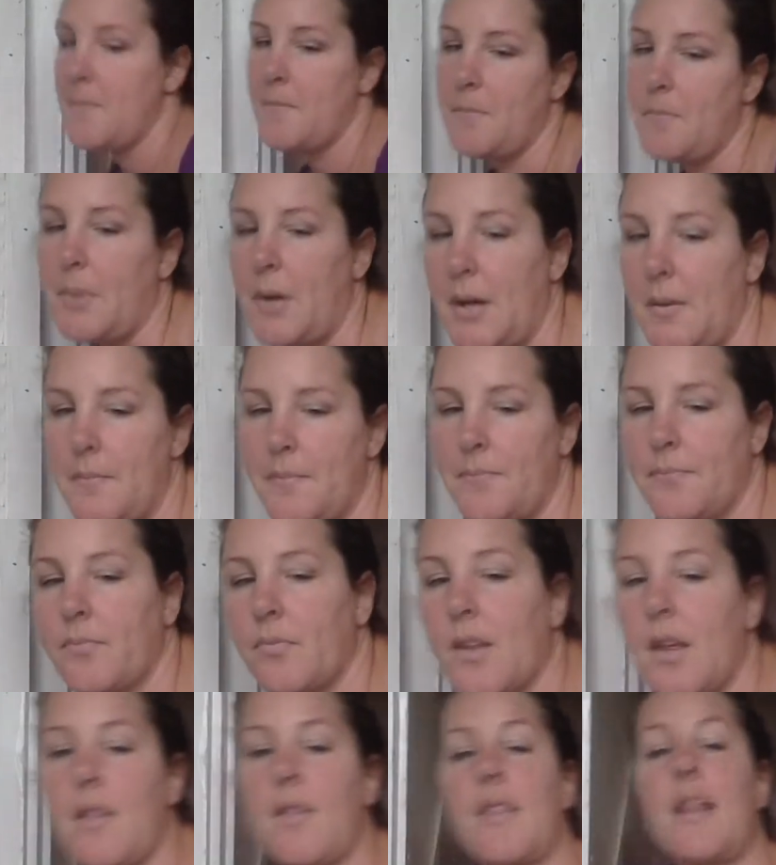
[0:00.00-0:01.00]
But
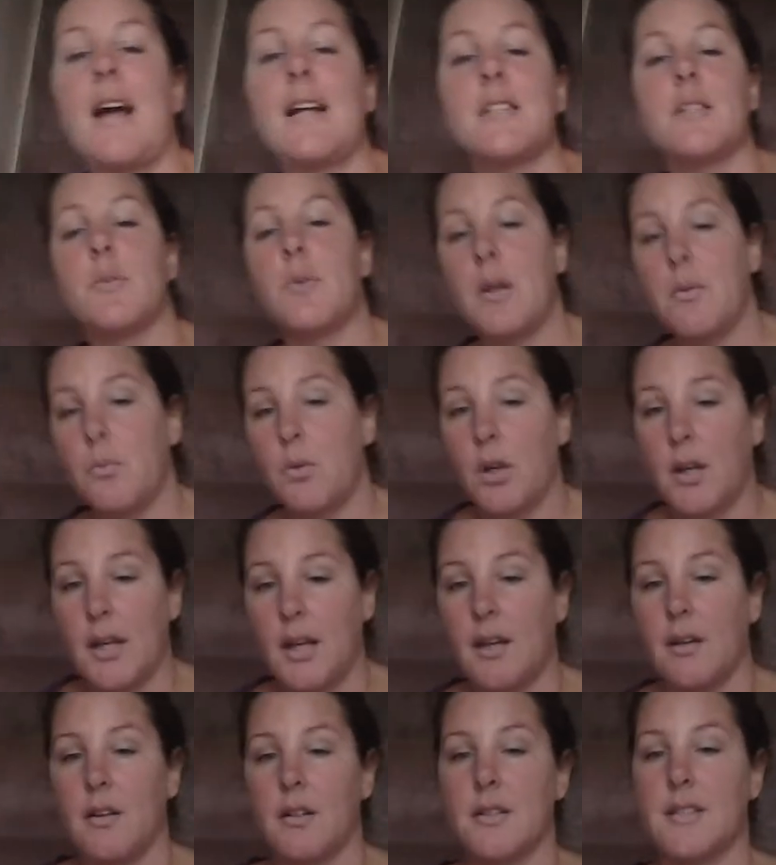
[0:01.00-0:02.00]
that's what I'm
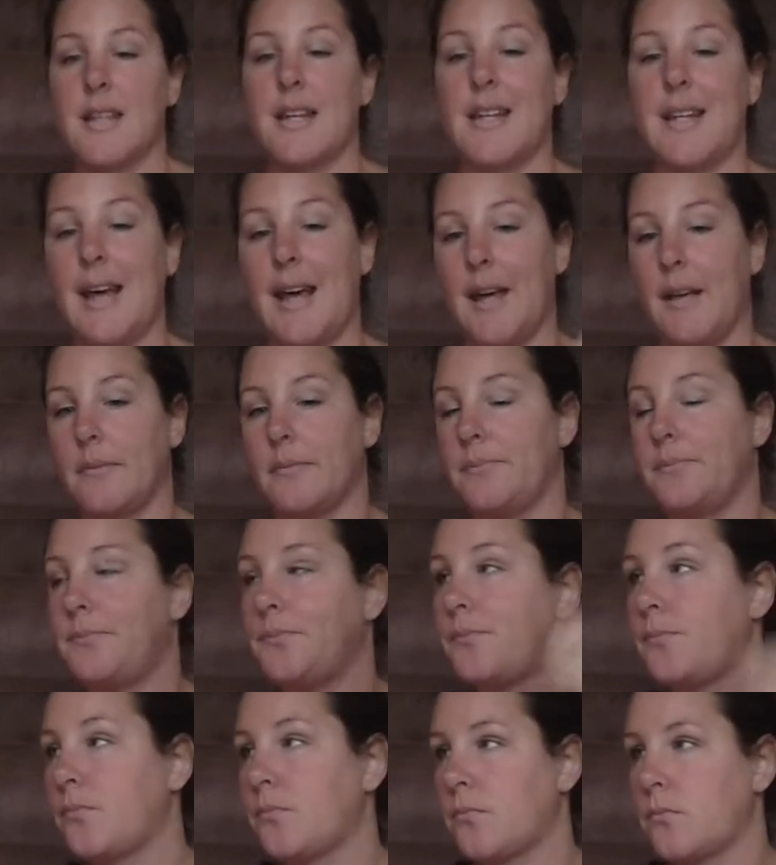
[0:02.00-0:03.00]
working on today,
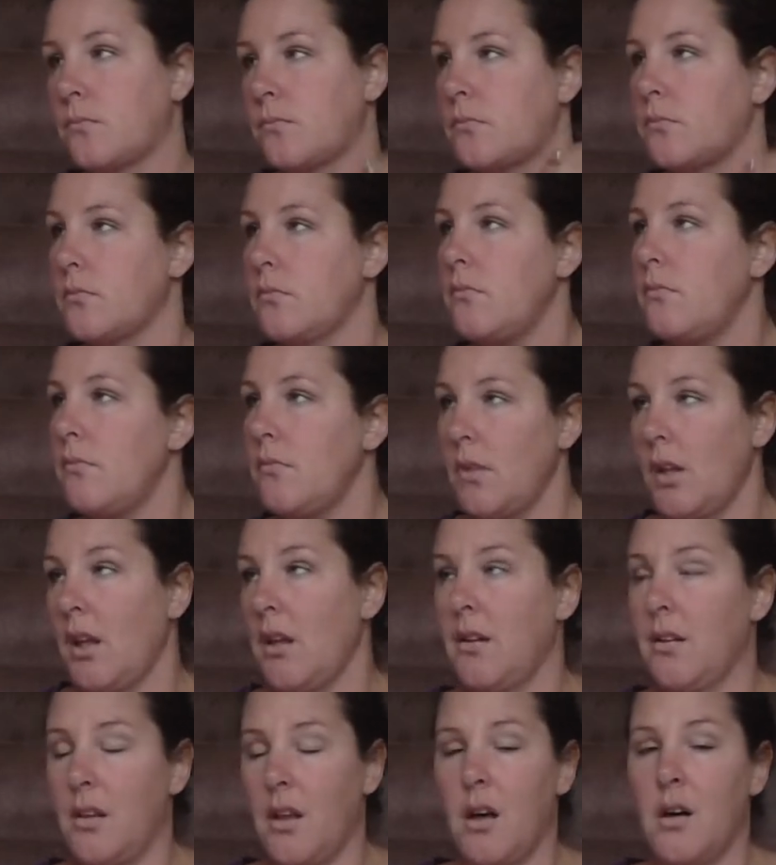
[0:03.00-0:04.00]

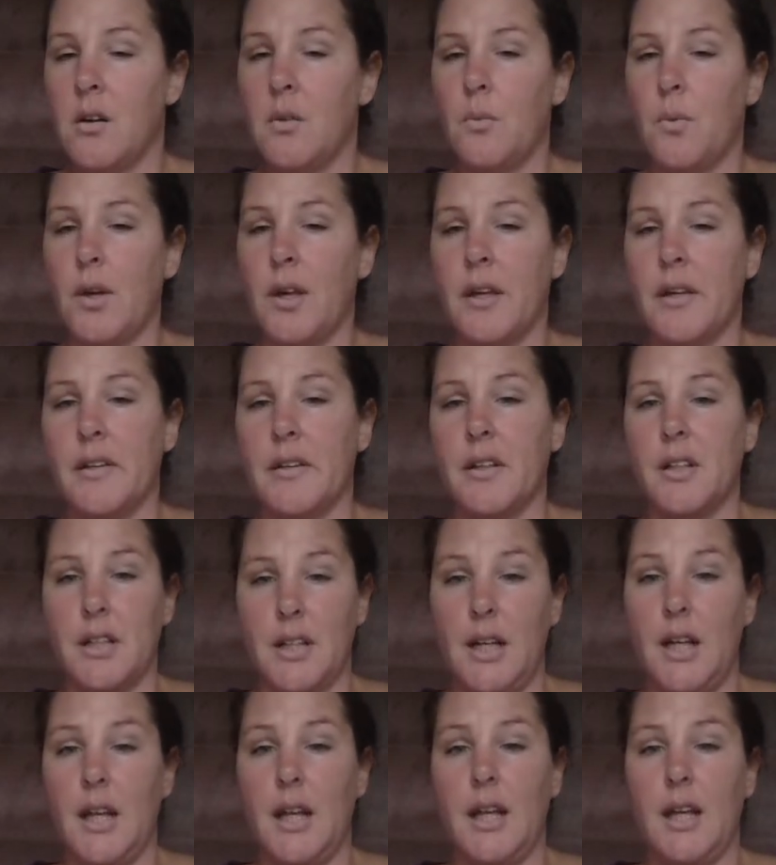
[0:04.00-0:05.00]
along with
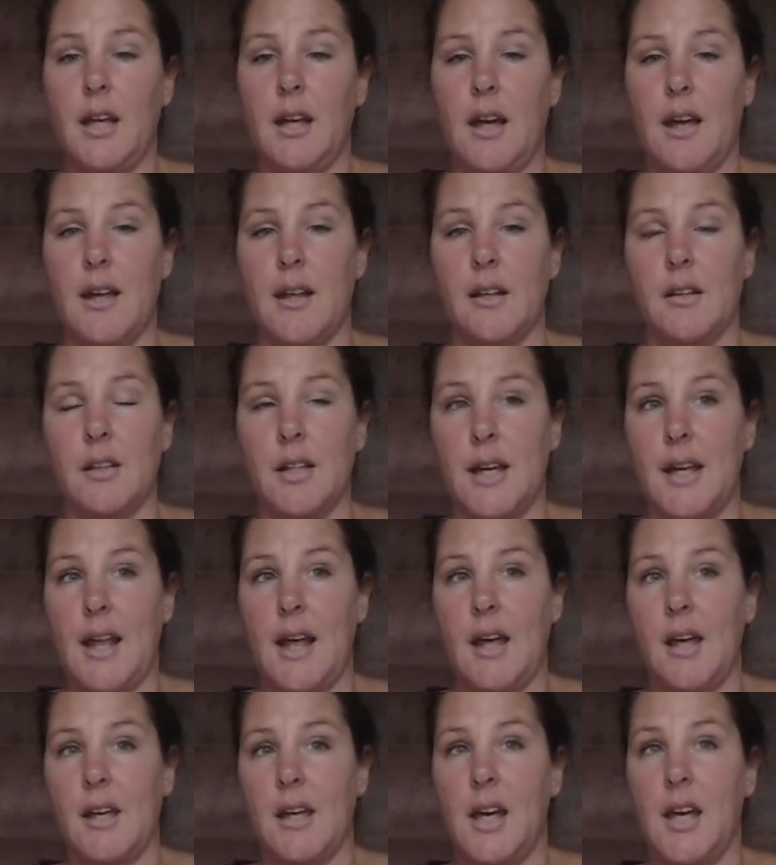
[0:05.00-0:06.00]
cleaning and light
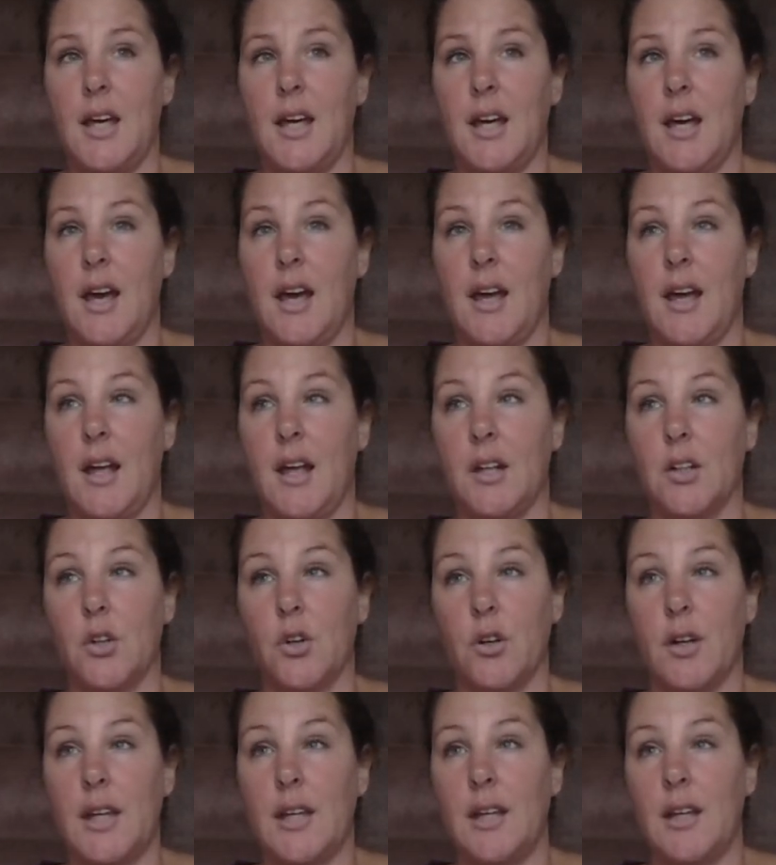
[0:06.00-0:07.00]
hanging and
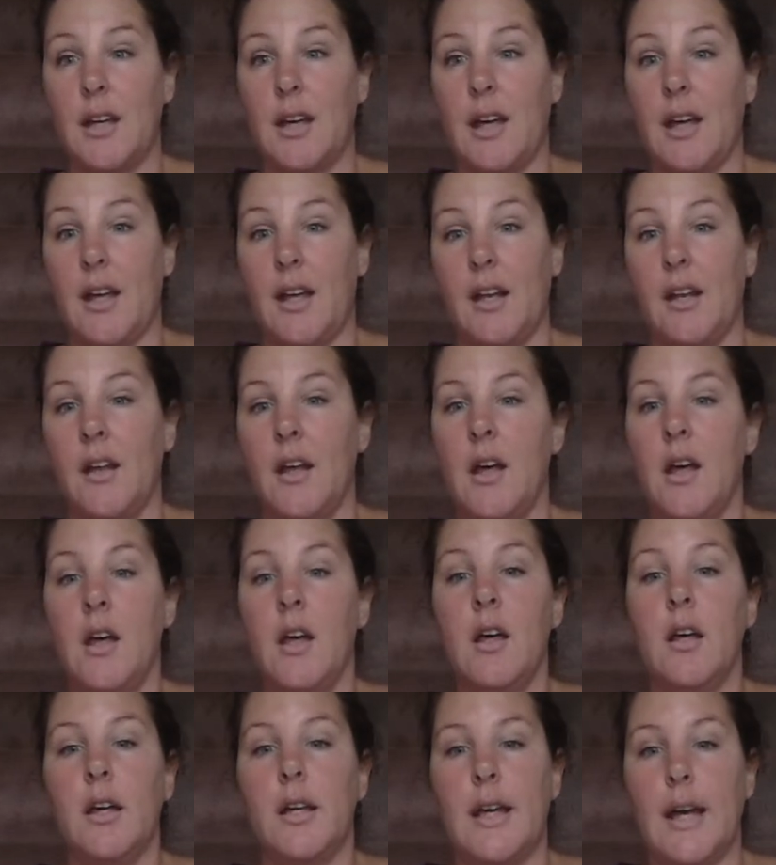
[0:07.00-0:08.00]
cooking, and
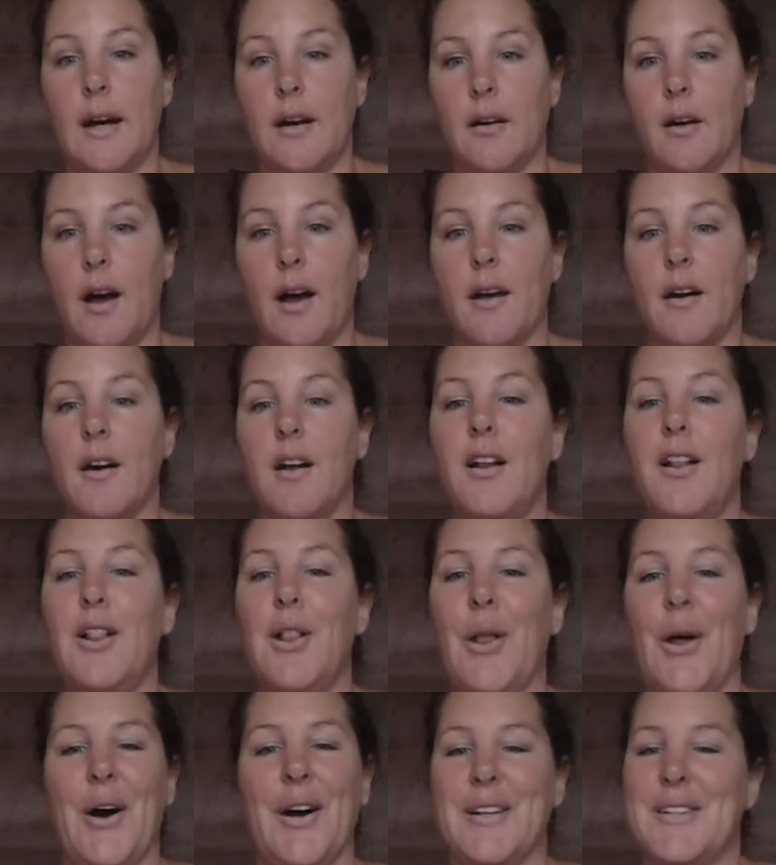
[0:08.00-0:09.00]
yeah, I
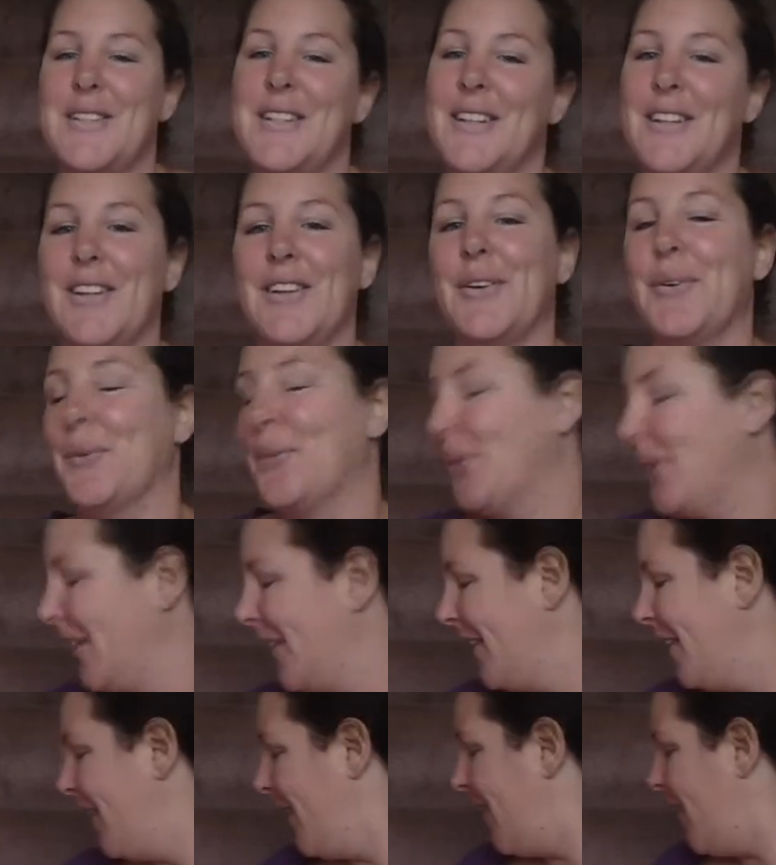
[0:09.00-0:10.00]
don't know what to do.
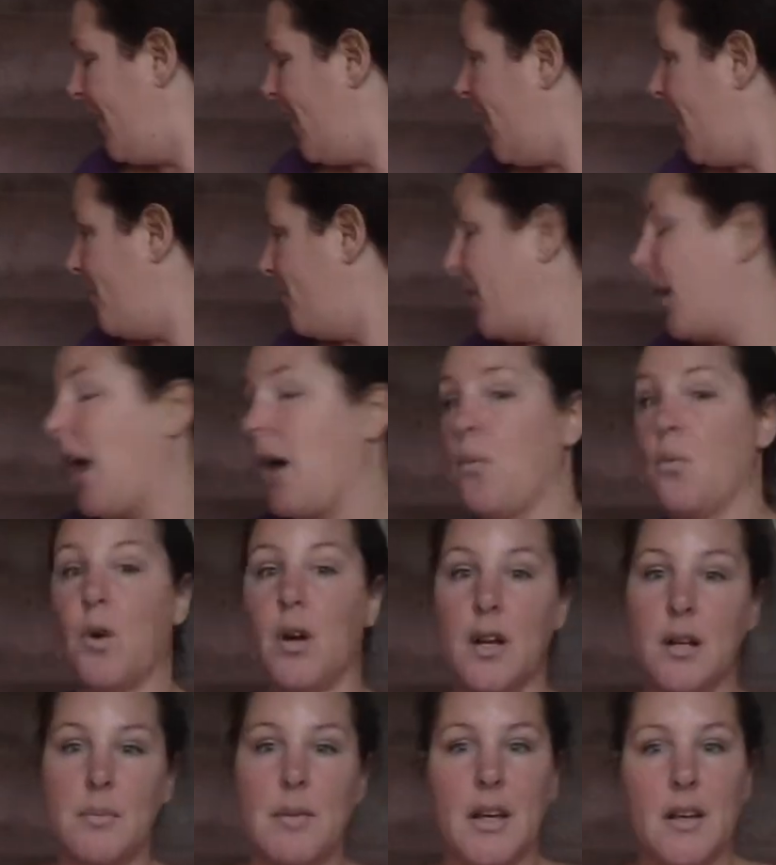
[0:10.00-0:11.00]
But I
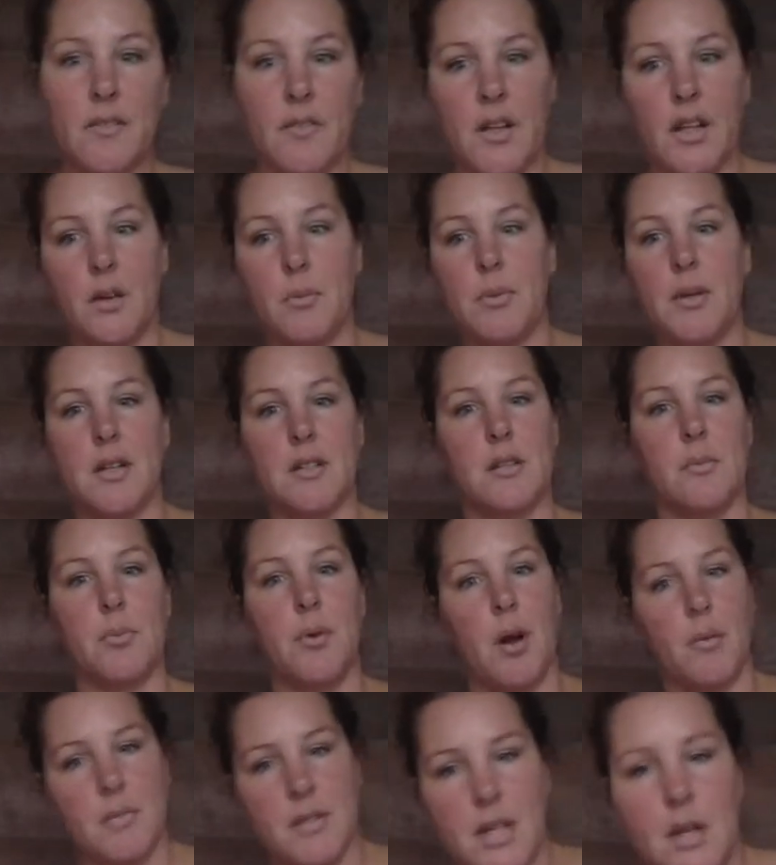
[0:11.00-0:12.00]
wanted to make a video because I
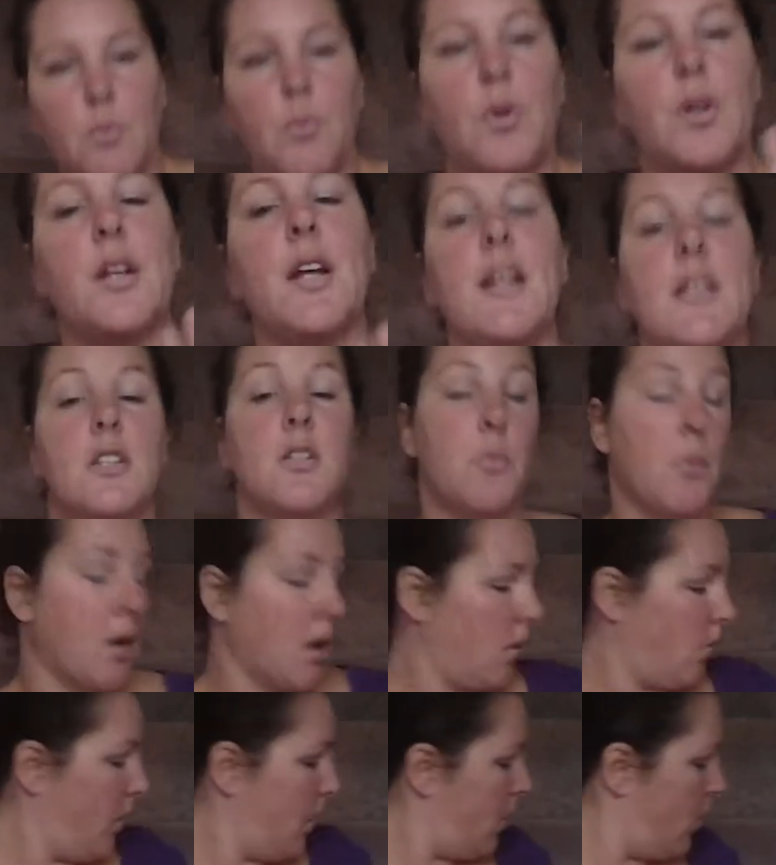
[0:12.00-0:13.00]
promised I would, and
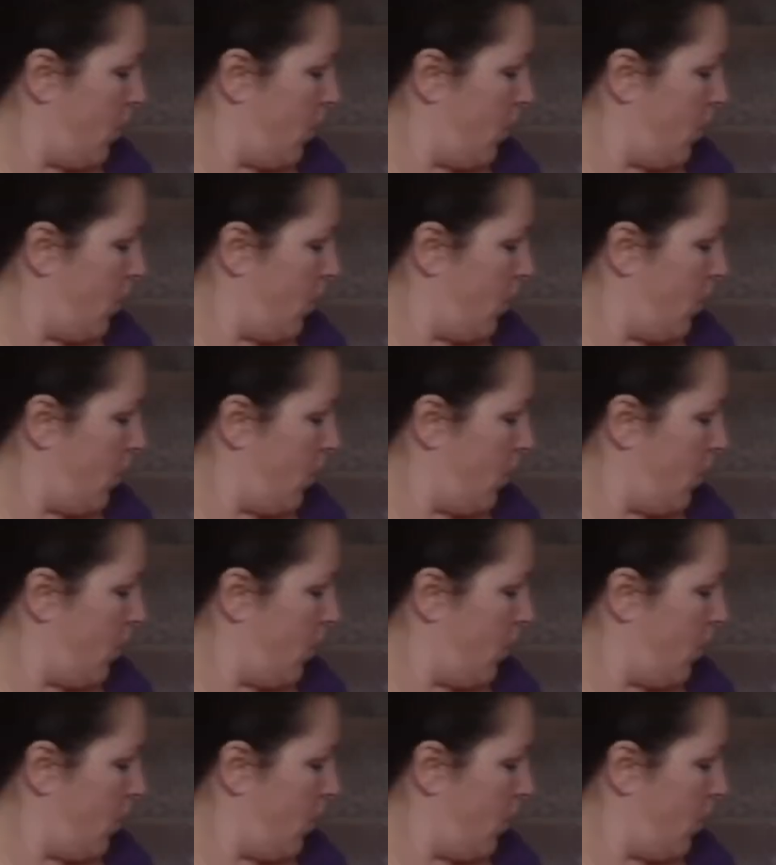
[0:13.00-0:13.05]
tomorrow,